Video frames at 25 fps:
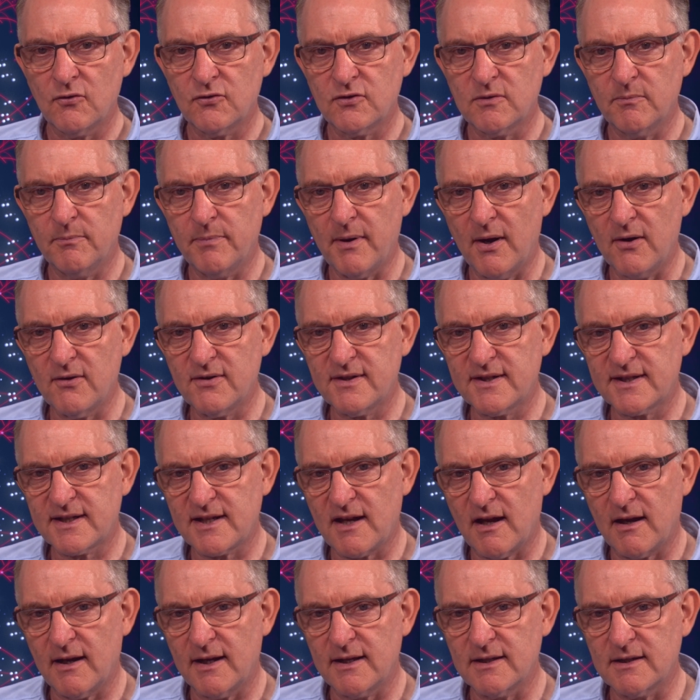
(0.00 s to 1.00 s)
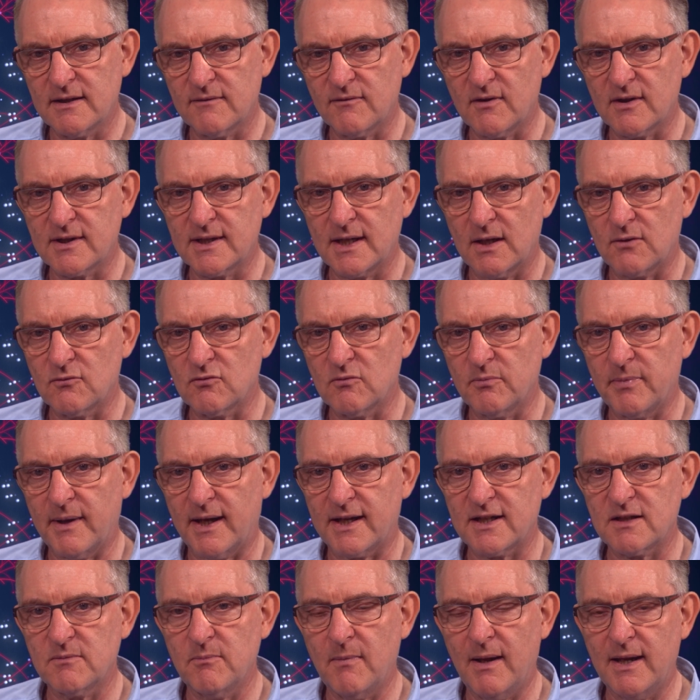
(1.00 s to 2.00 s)
to both sides of the central
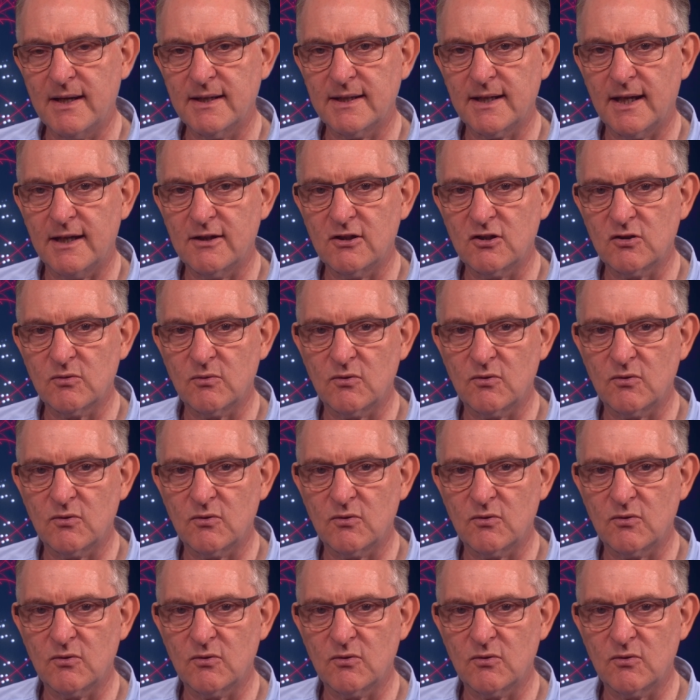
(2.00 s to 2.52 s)
bank's mandate